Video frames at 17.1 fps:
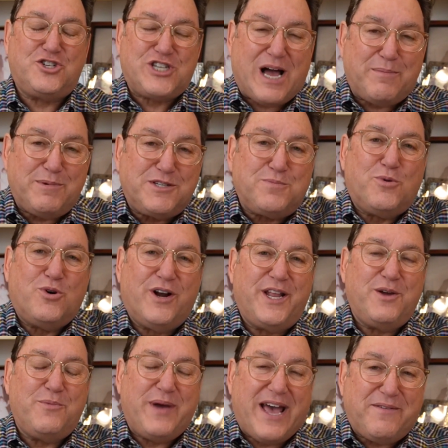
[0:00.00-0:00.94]
Shabbos
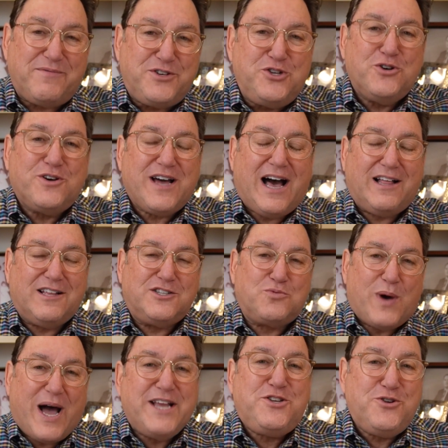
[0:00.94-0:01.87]
morning, we have two
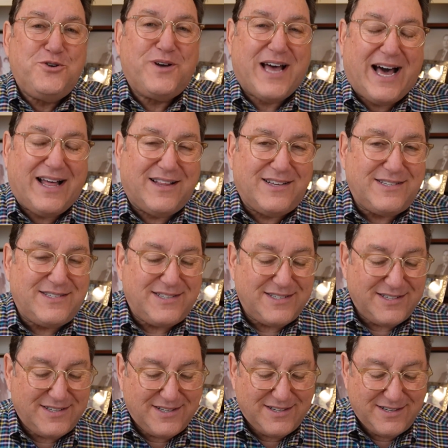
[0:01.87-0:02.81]
challahs. Why two challahs?